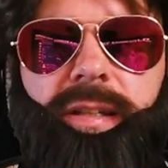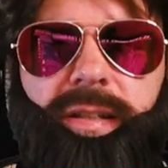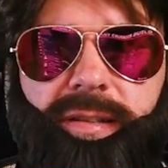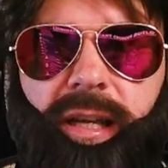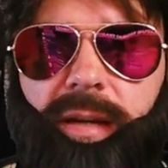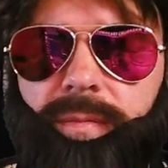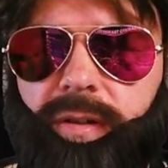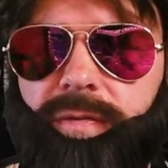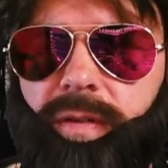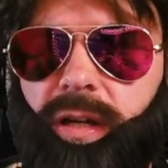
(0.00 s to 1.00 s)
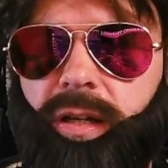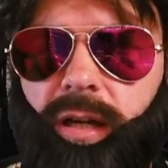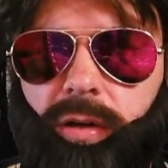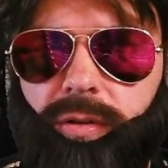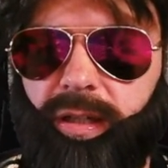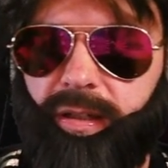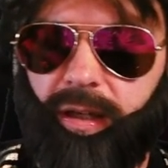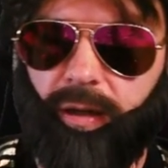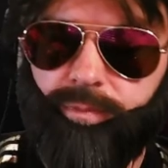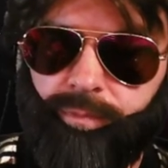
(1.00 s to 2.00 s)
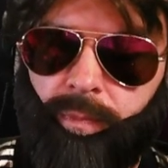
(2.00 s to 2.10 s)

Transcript: The same with counter attack.